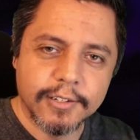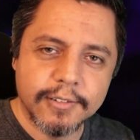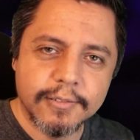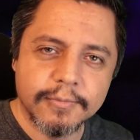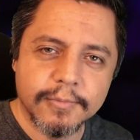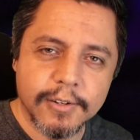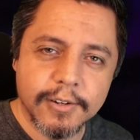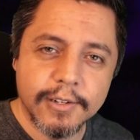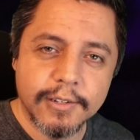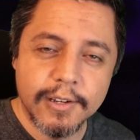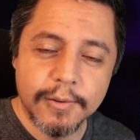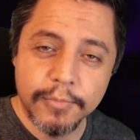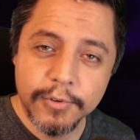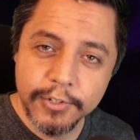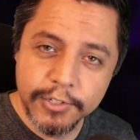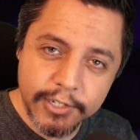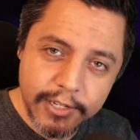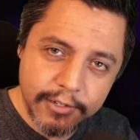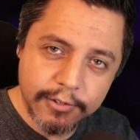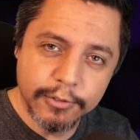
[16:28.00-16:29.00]
it, all right? I
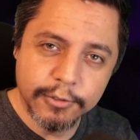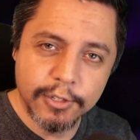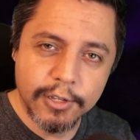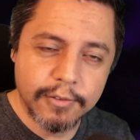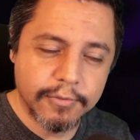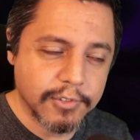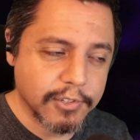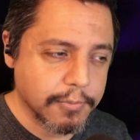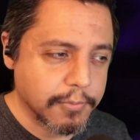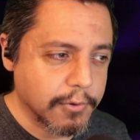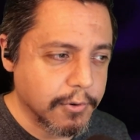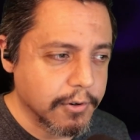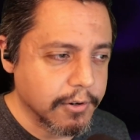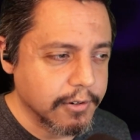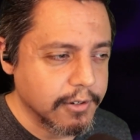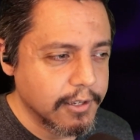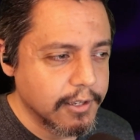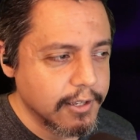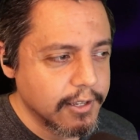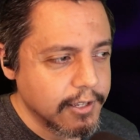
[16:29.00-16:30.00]
appreciate your love and
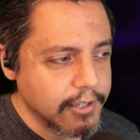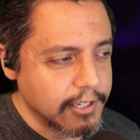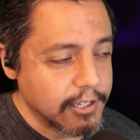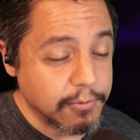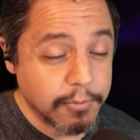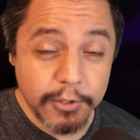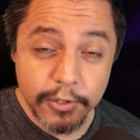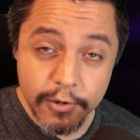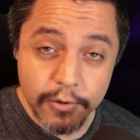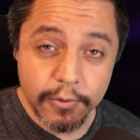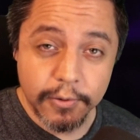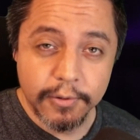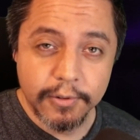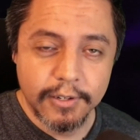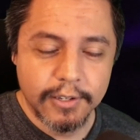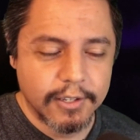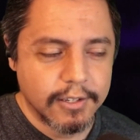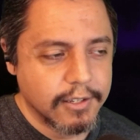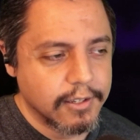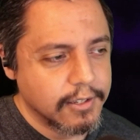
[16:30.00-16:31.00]
support. Keeps me going.
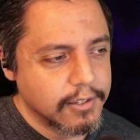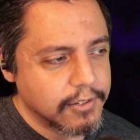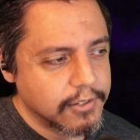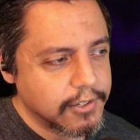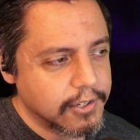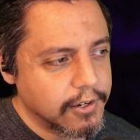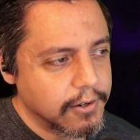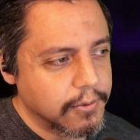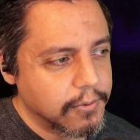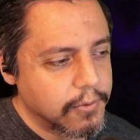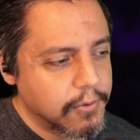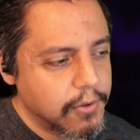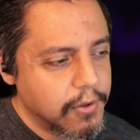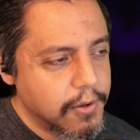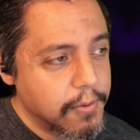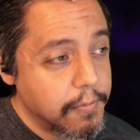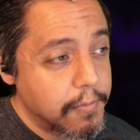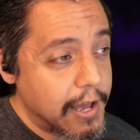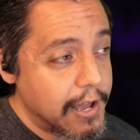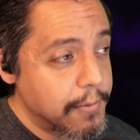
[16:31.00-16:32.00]
So
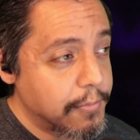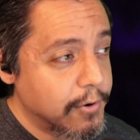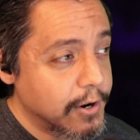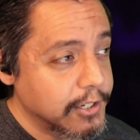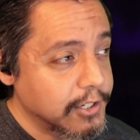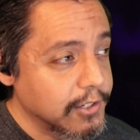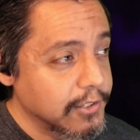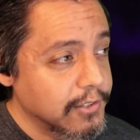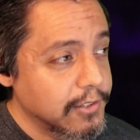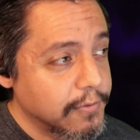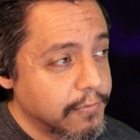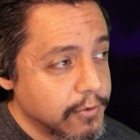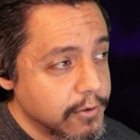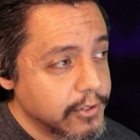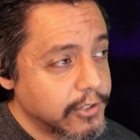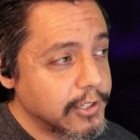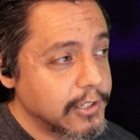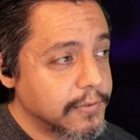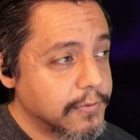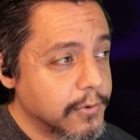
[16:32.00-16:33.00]
my impressions,
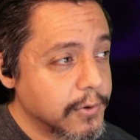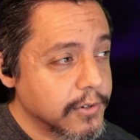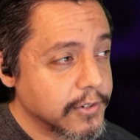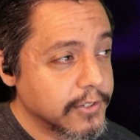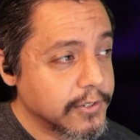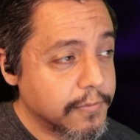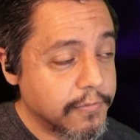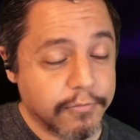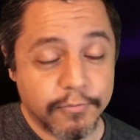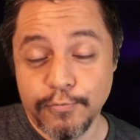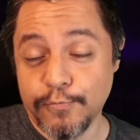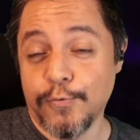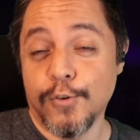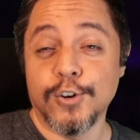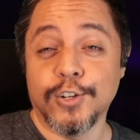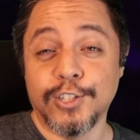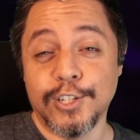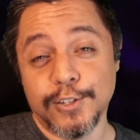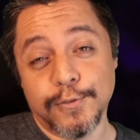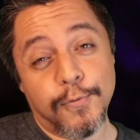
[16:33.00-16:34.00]
first things first.
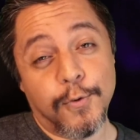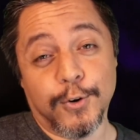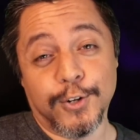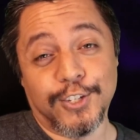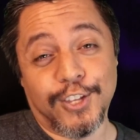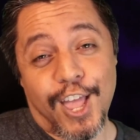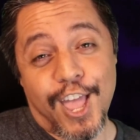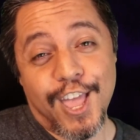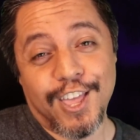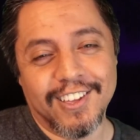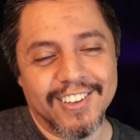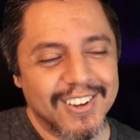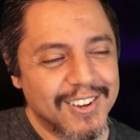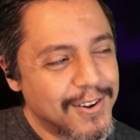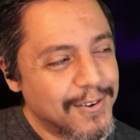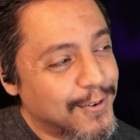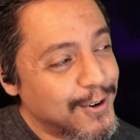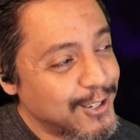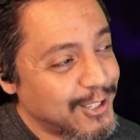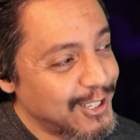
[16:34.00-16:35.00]
First things
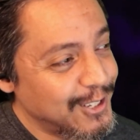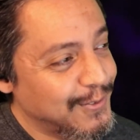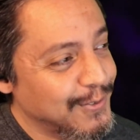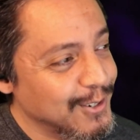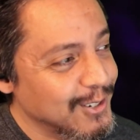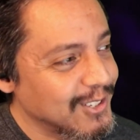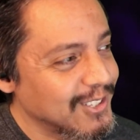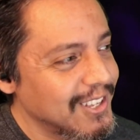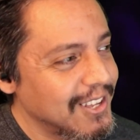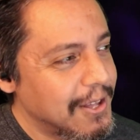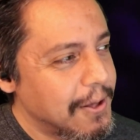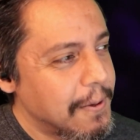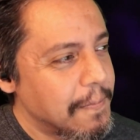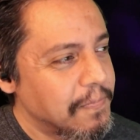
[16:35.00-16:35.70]
first.